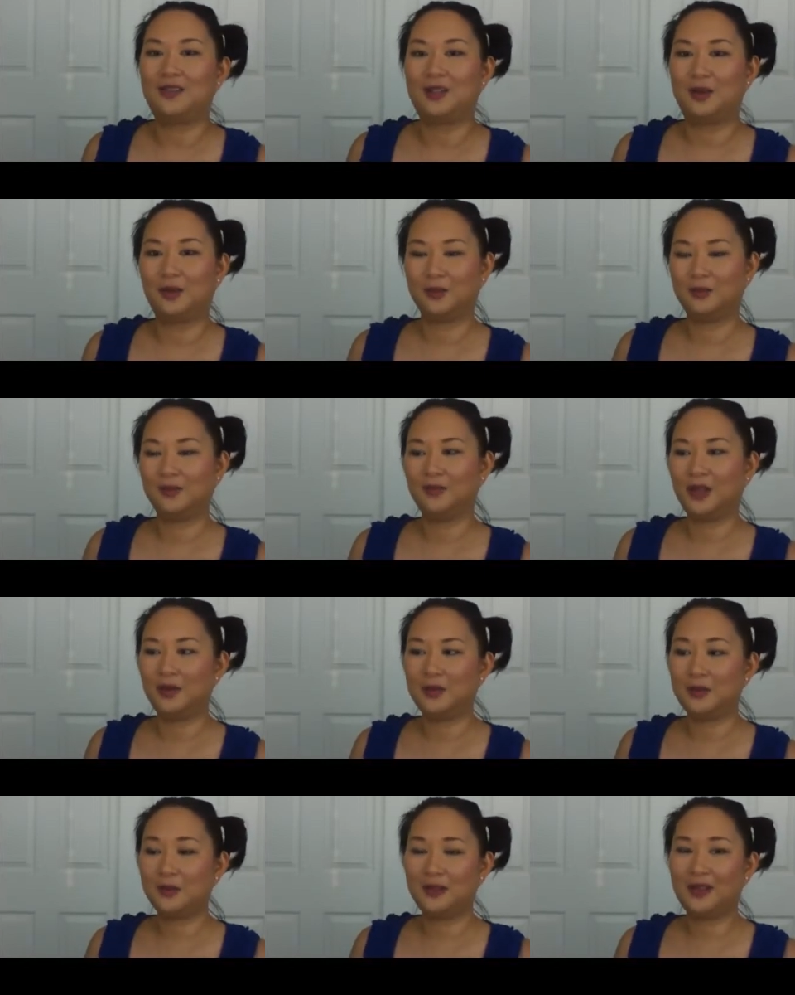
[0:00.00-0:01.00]
So I
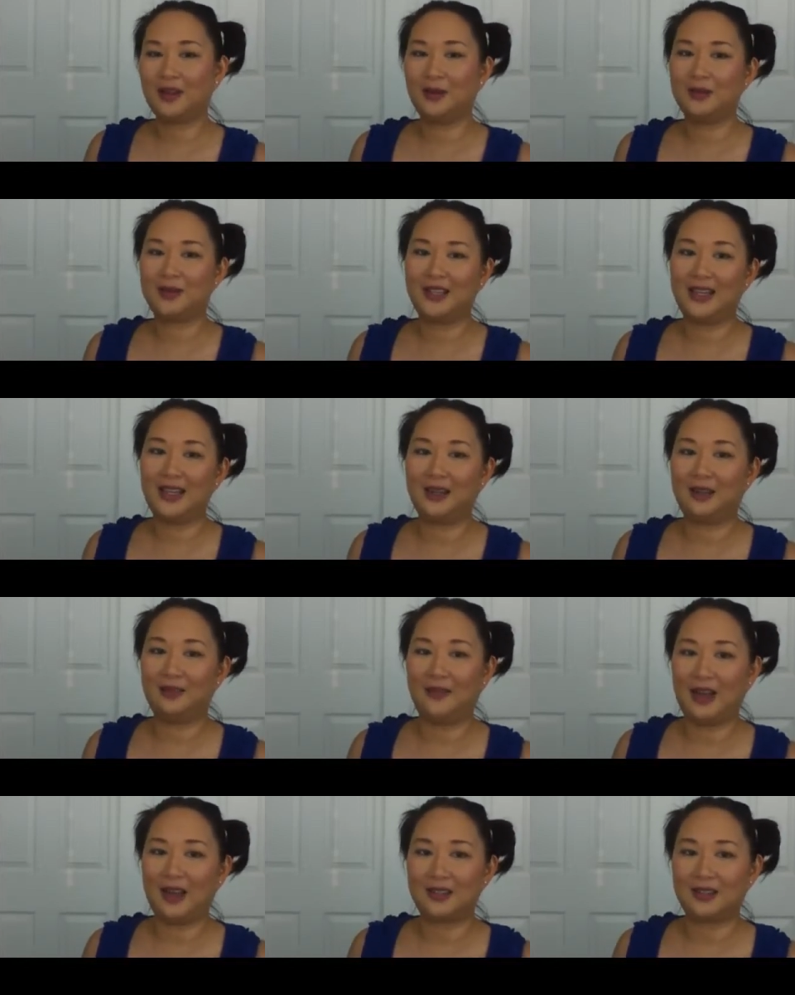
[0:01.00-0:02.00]
was worried that I wasn't gaining
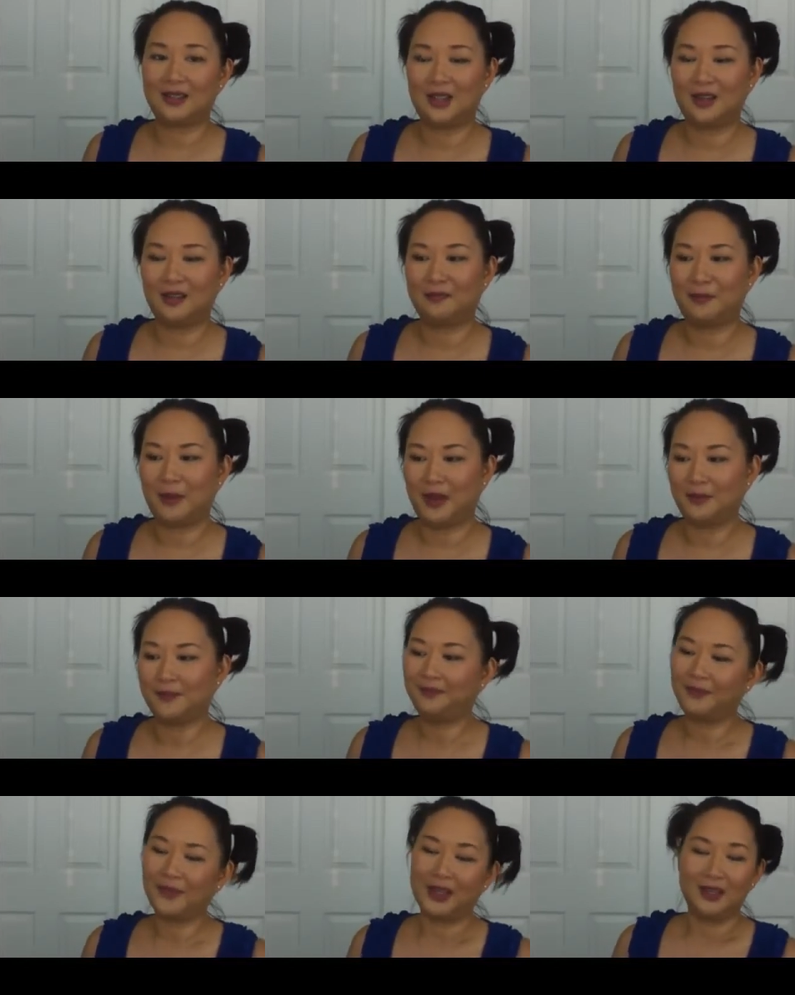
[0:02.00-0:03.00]
fast enough. But
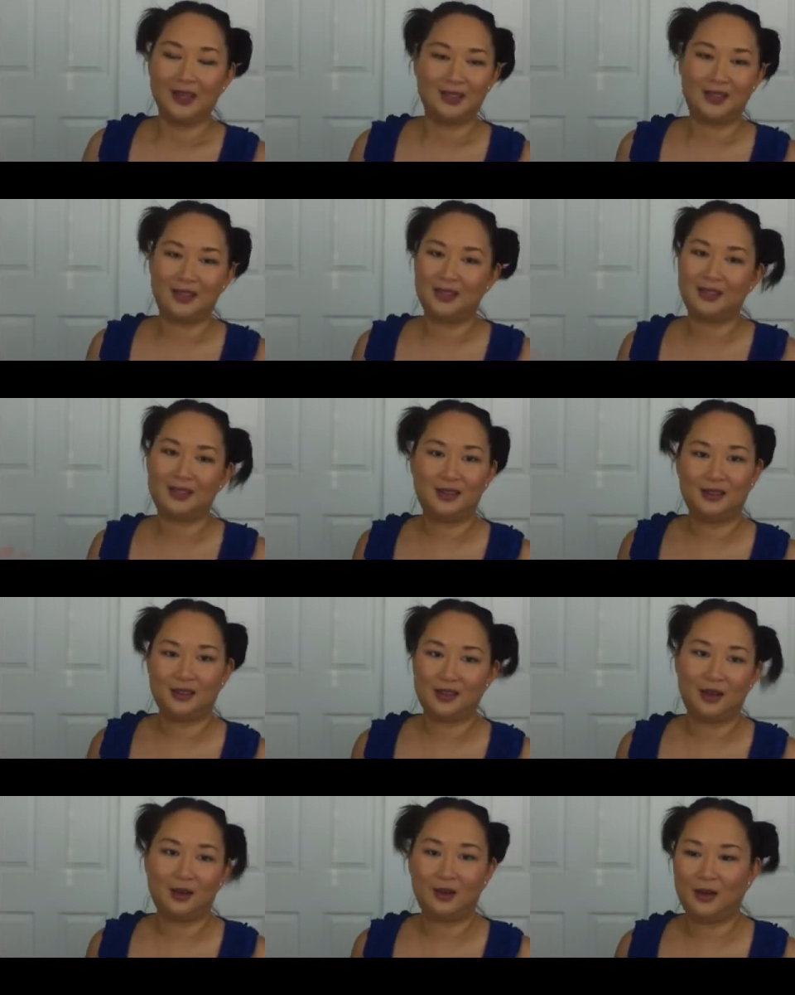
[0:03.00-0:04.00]
since the
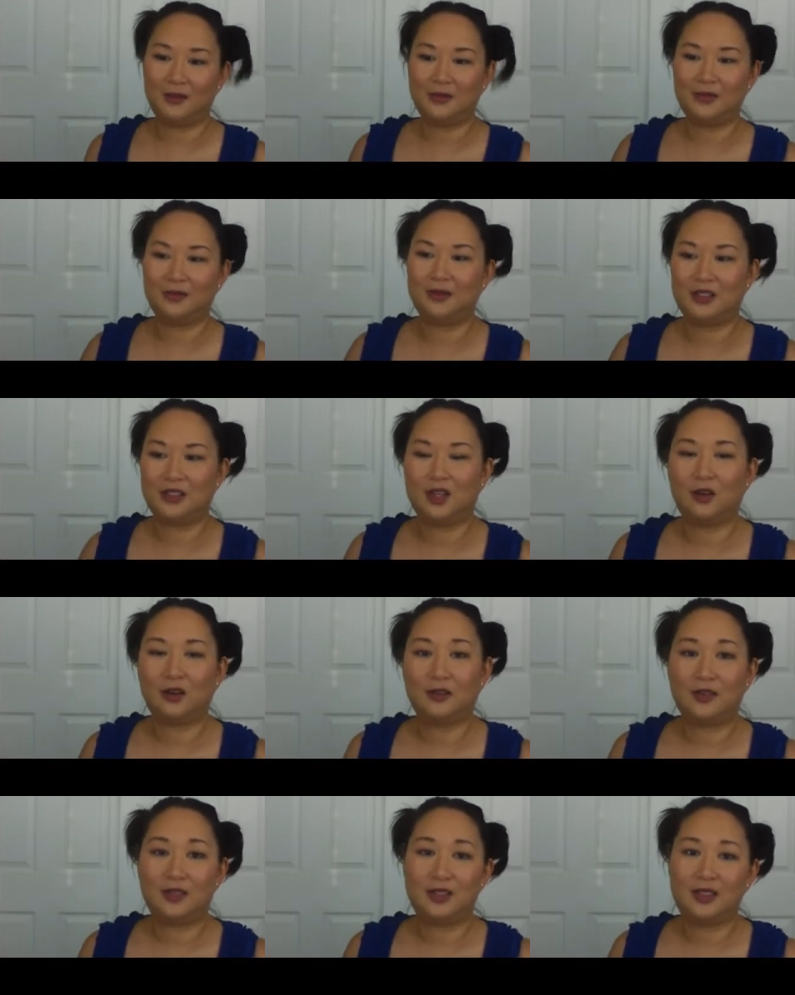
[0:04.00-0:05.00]

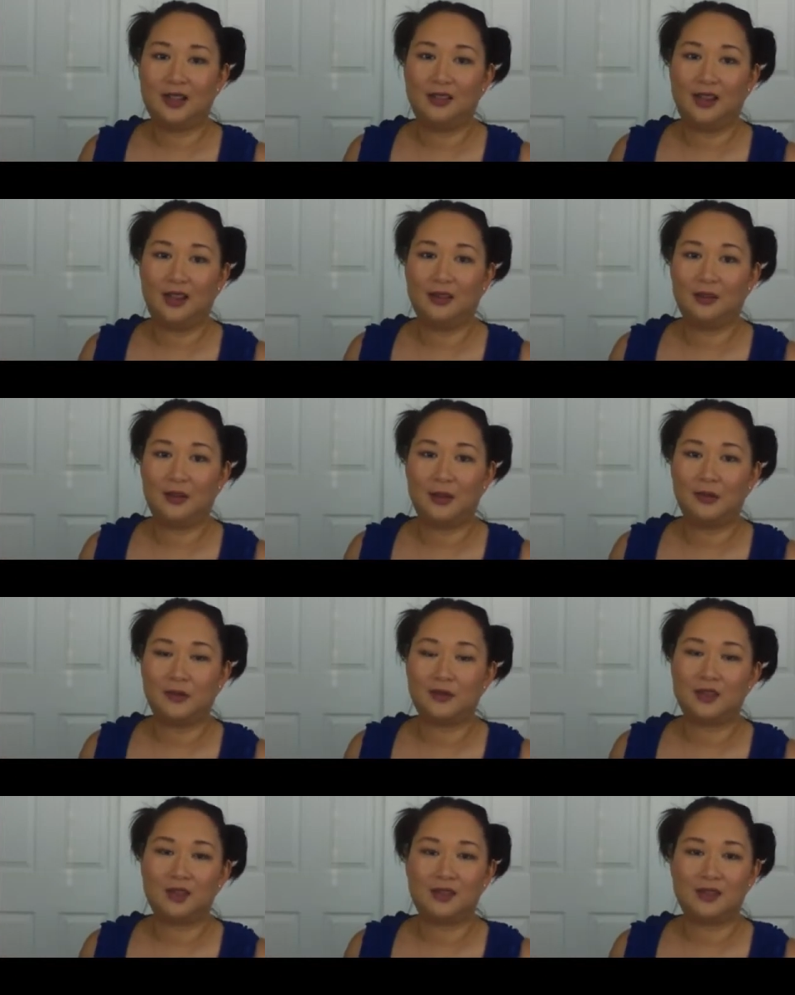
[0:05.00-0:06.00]
sonographer said that the baby
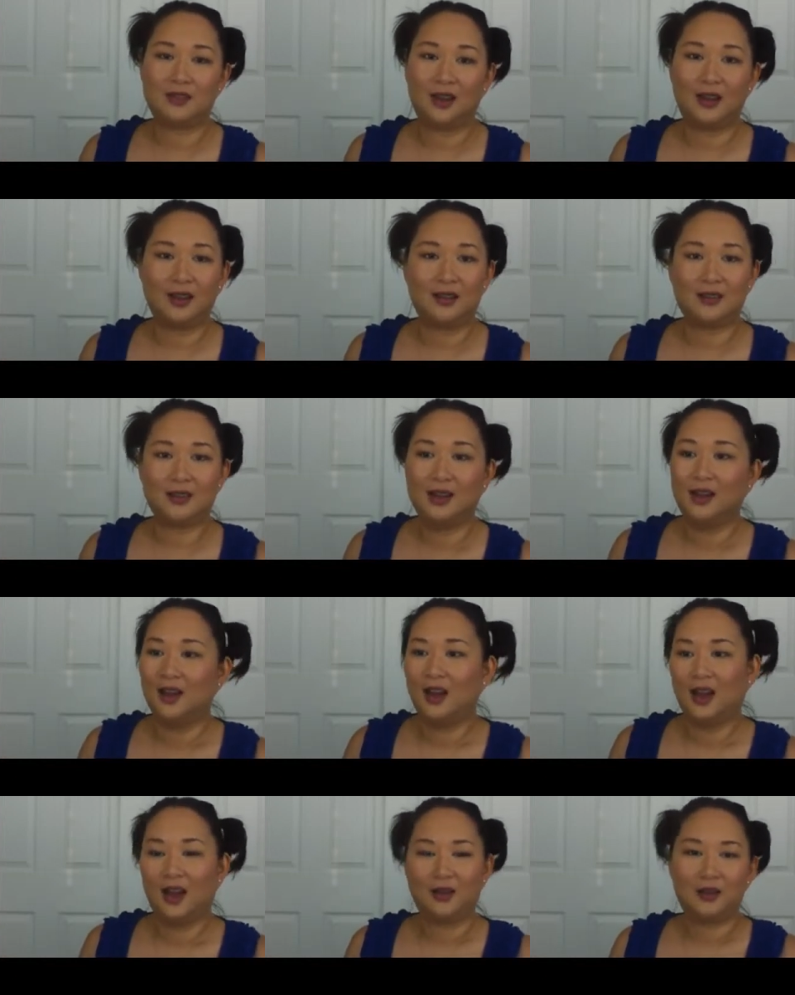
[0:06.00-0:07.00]
was a good size,
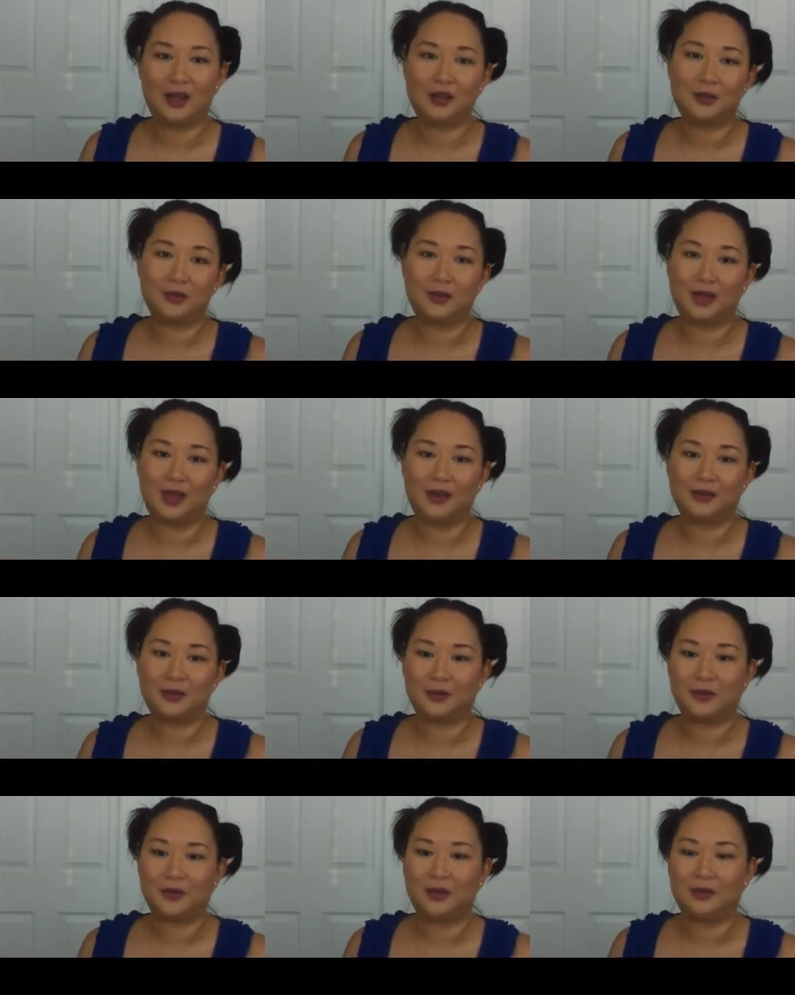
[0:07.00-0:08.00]
I don't really have to
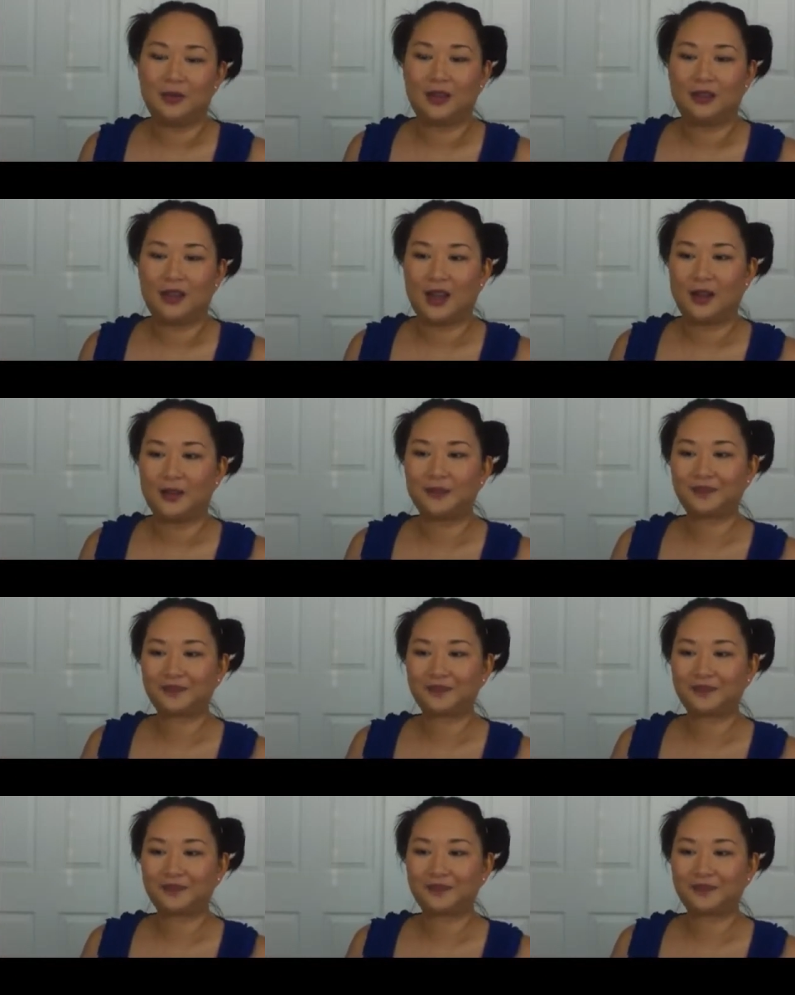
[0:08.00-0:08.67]
worry about that.